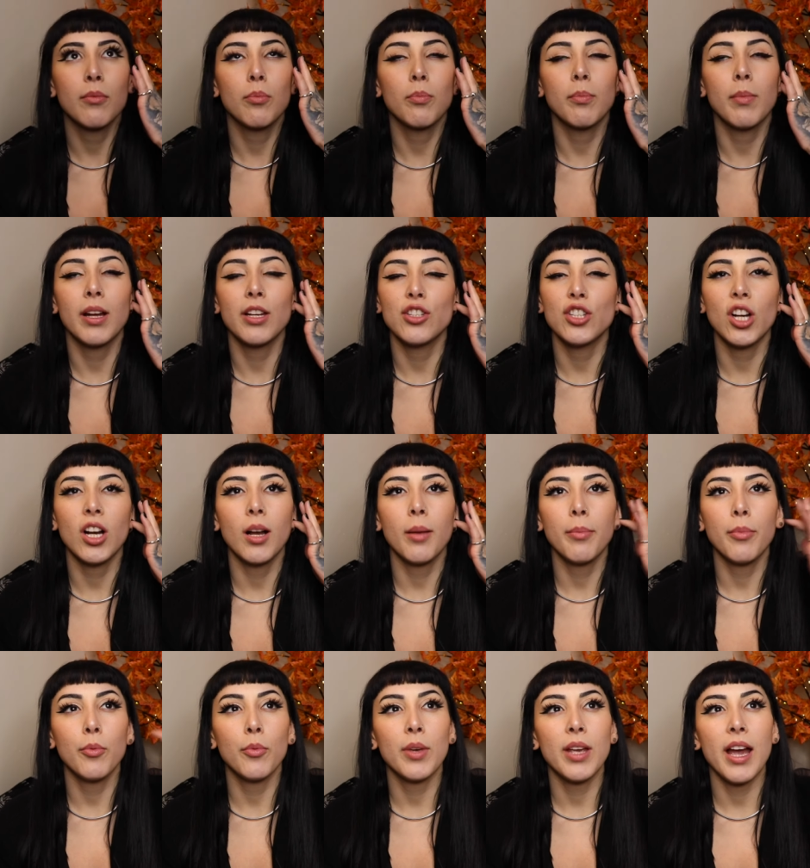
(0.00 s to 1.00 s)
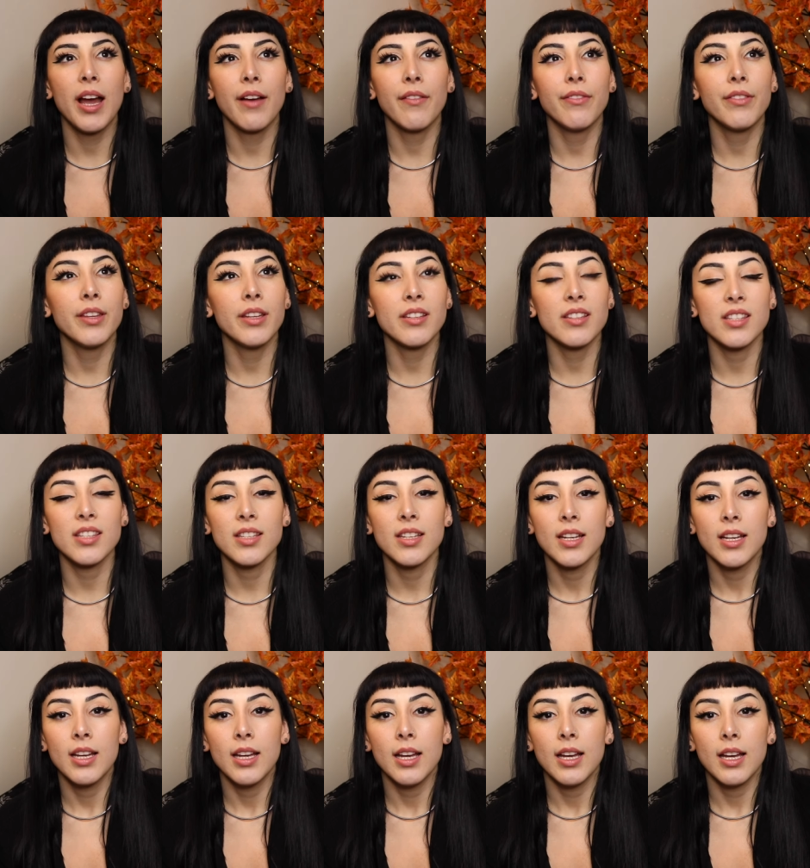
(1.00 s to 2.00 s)
my job, we have this
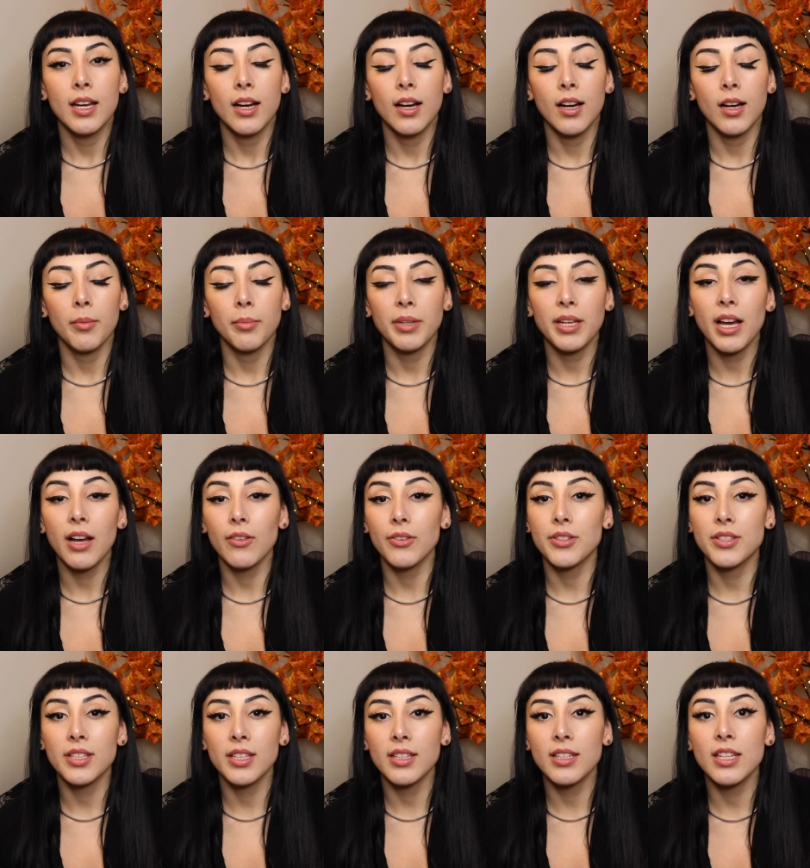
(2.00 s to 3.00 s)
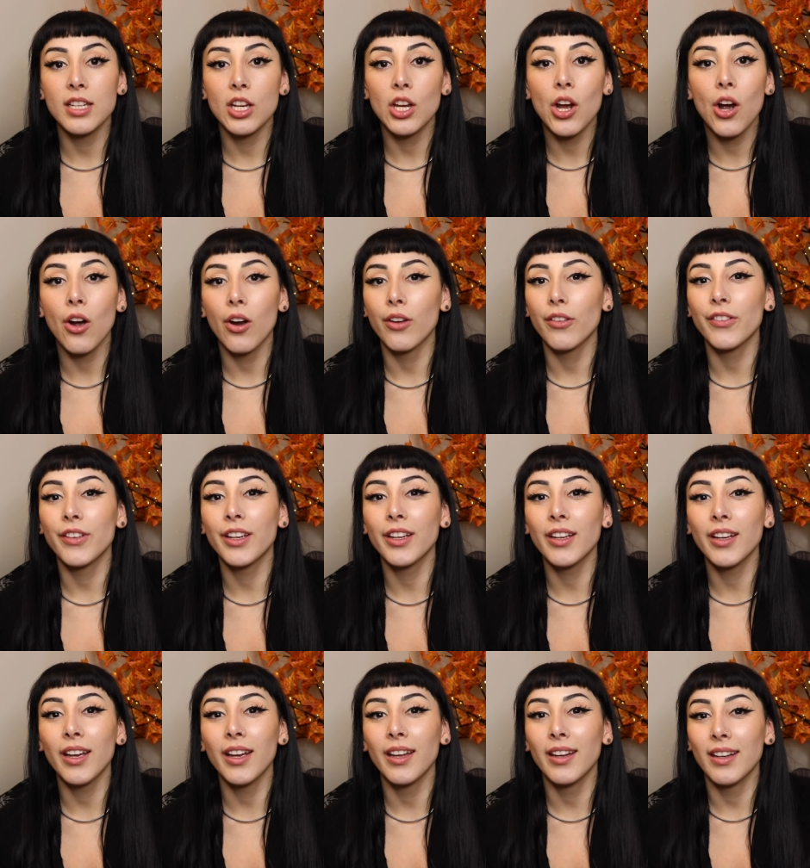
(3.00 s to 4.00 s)
um, Chalcedony
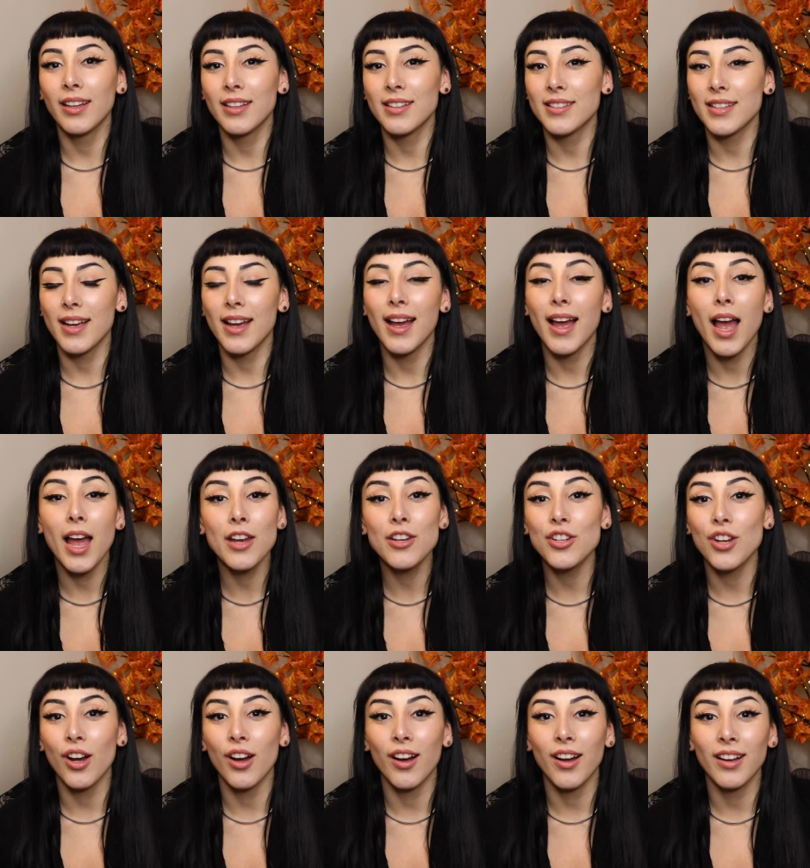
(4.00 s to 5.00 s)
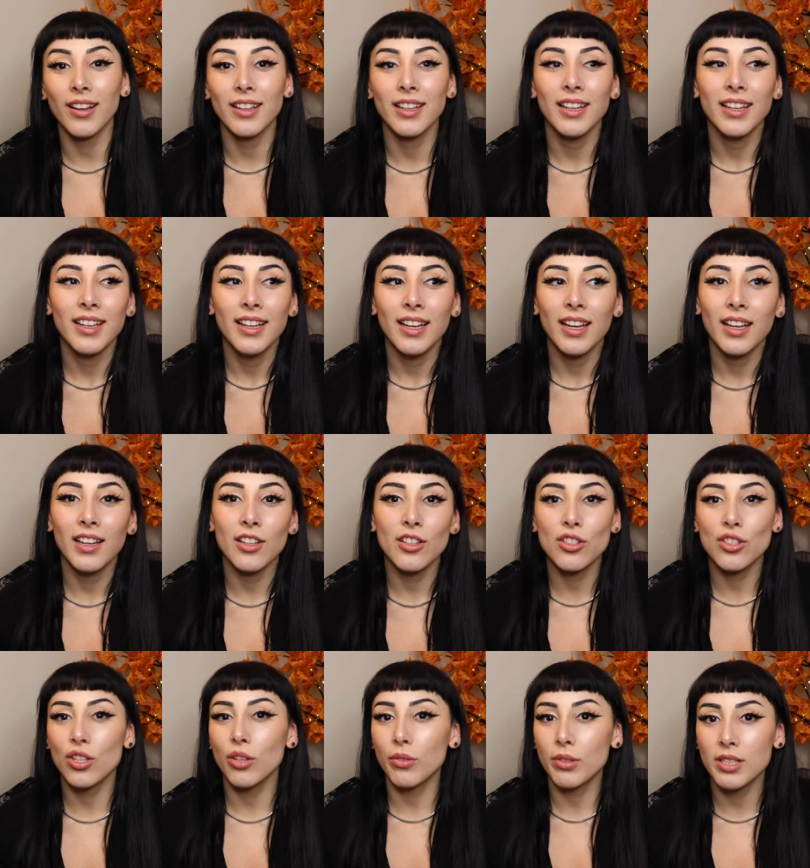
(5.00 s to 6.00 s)
carving and it's a hedgehog and
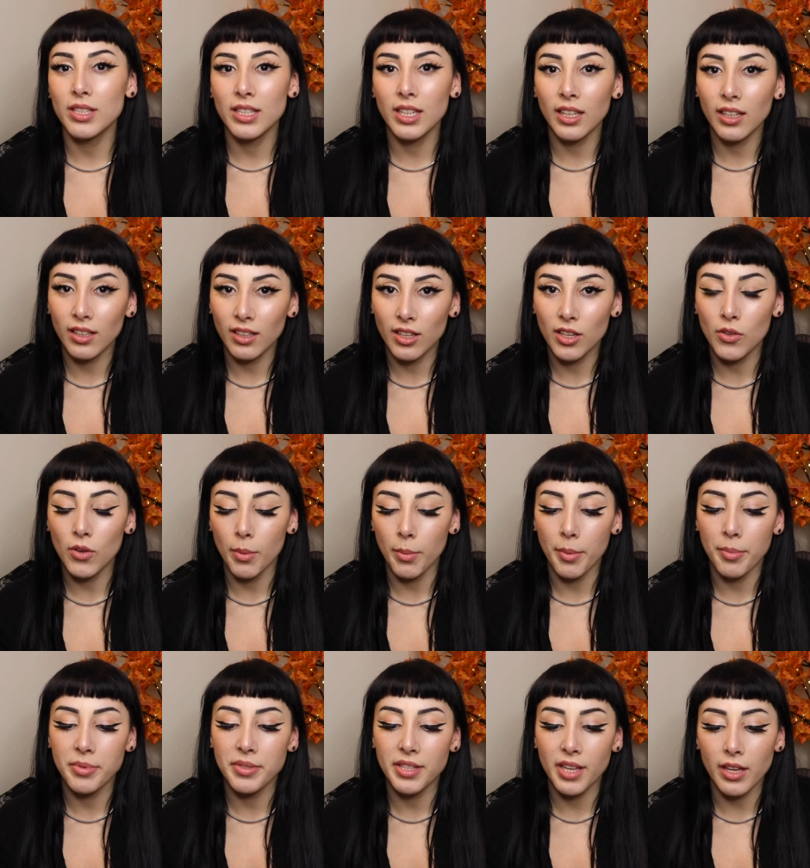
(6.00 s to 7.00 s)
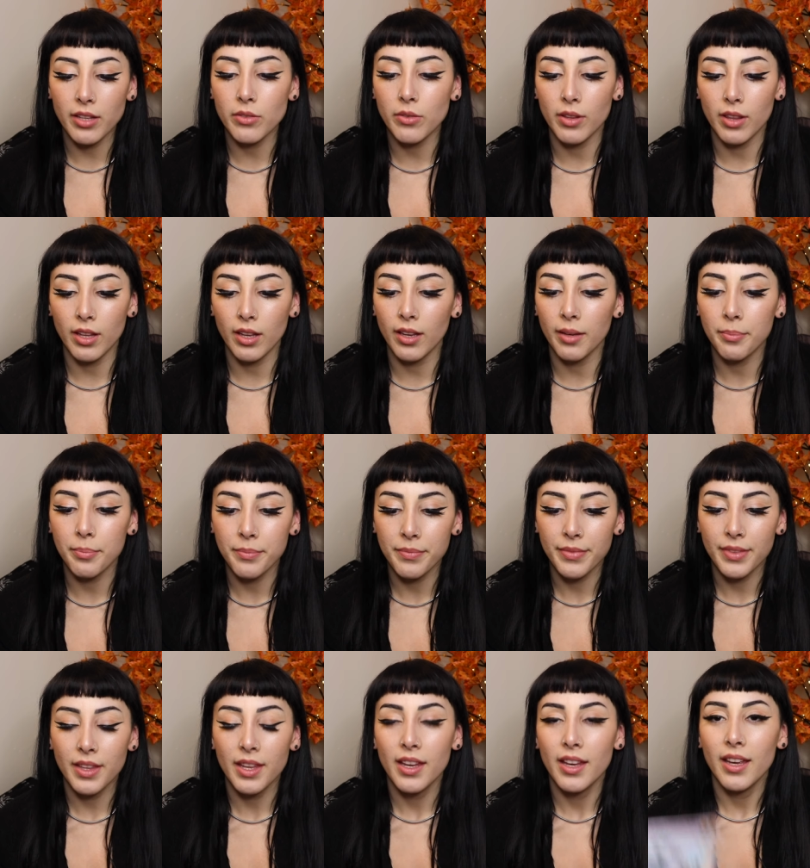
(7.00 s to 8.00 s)
it's so stinking cute. I'm obsessed with it.
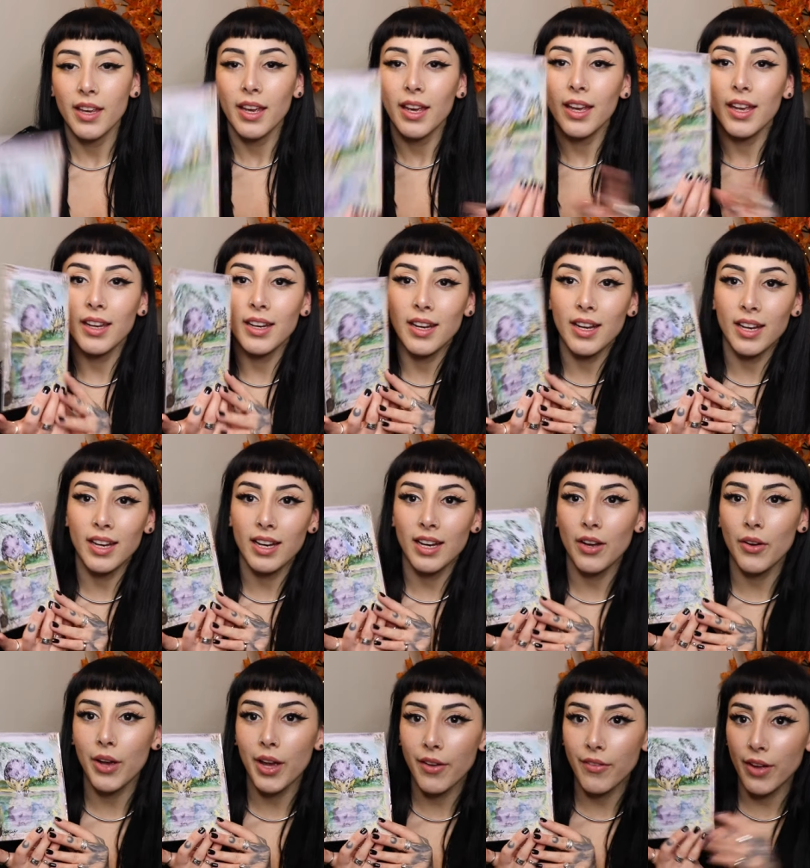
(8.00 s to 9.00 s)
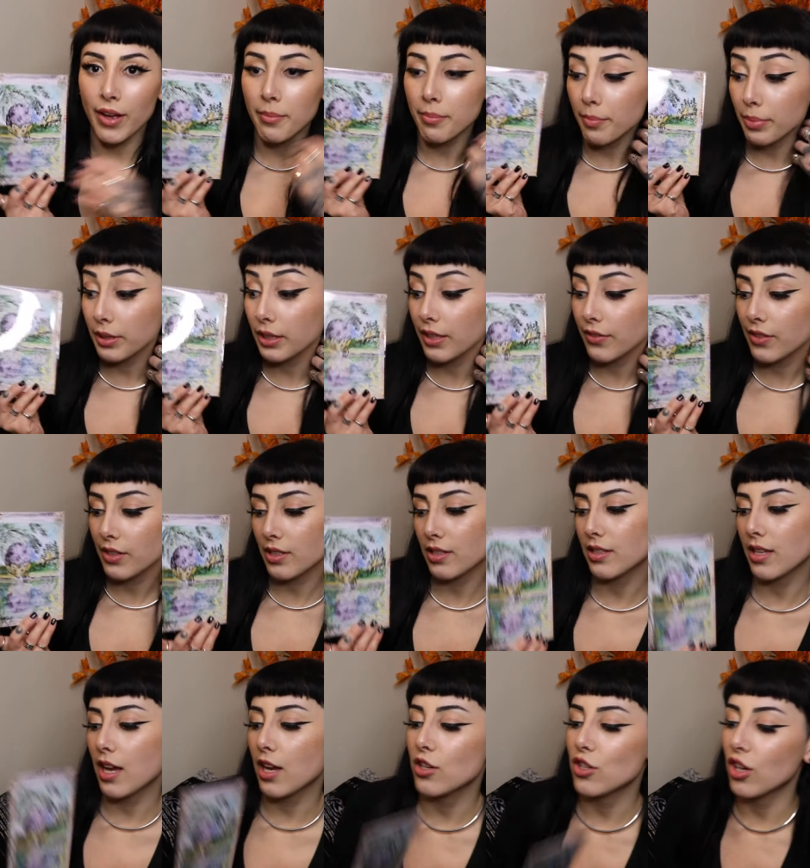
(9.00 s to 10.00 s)
And now I have, I believe this is
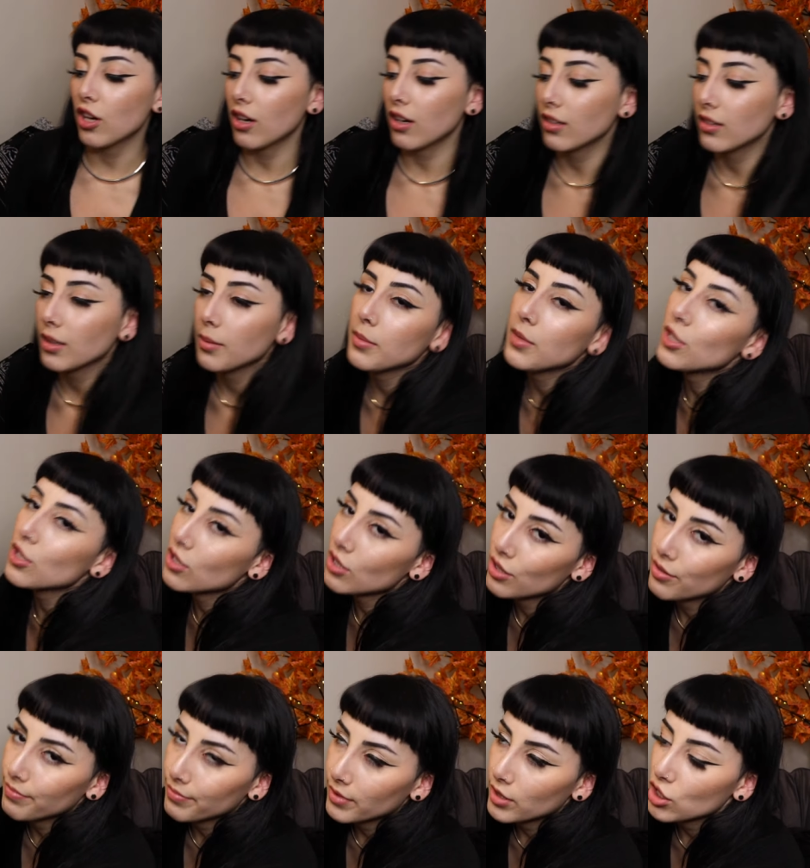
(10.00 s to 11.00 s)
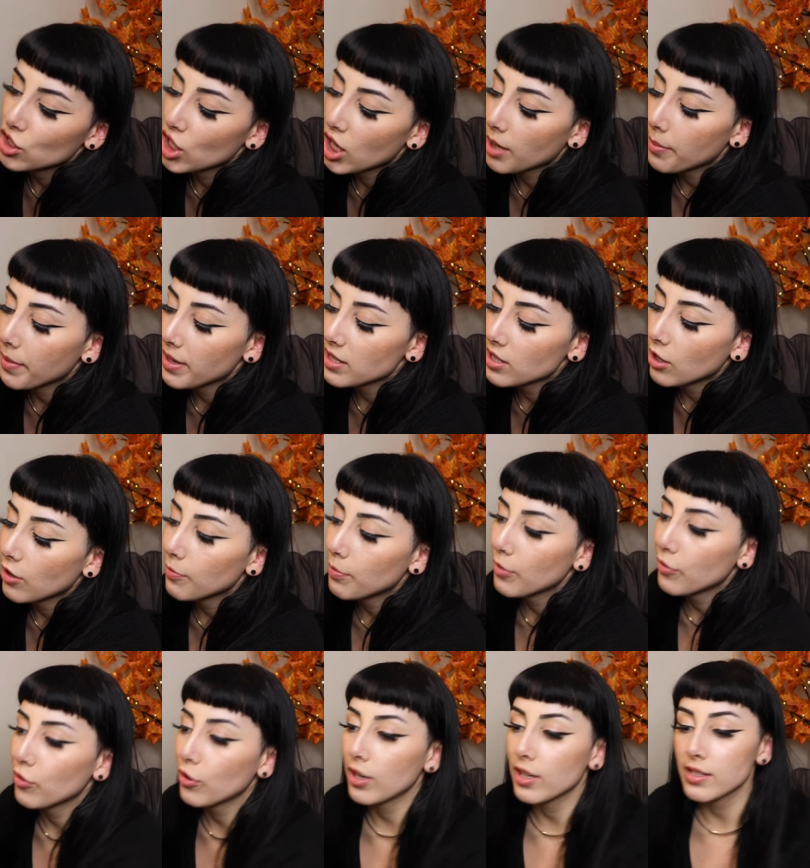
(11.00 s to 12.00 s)
a hedgehog. Let me just check myself
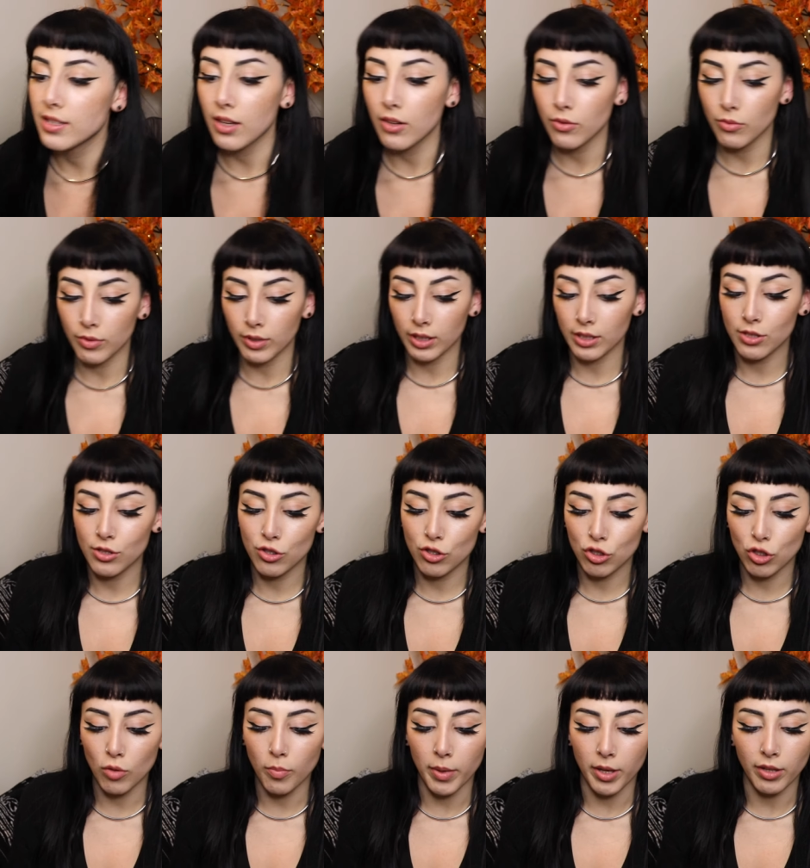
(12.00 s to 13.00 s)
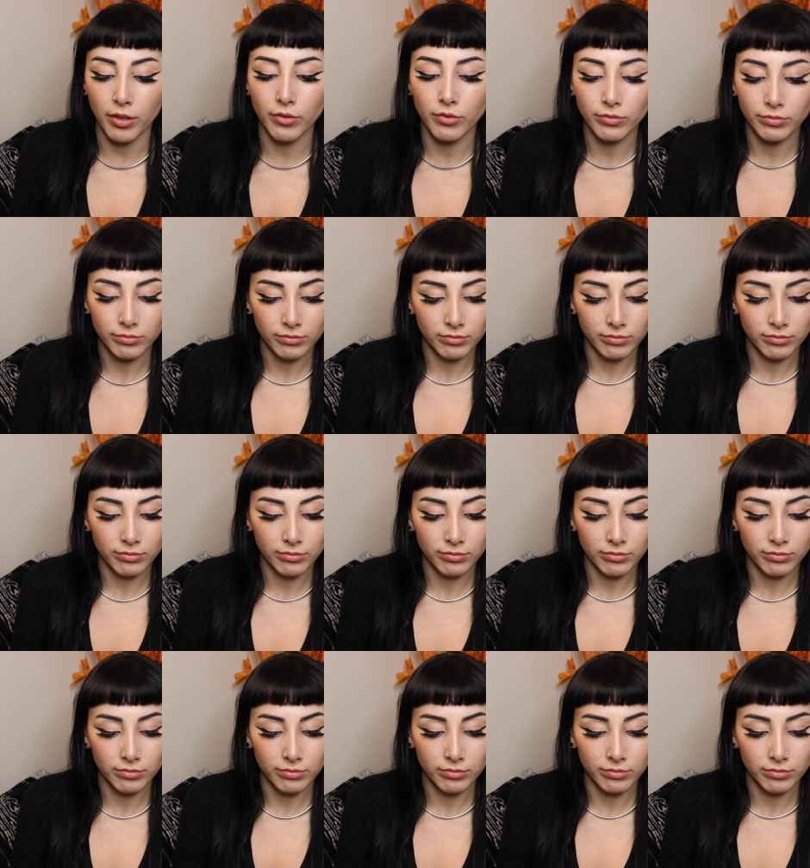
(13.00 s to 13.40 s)
before I sound really stupid.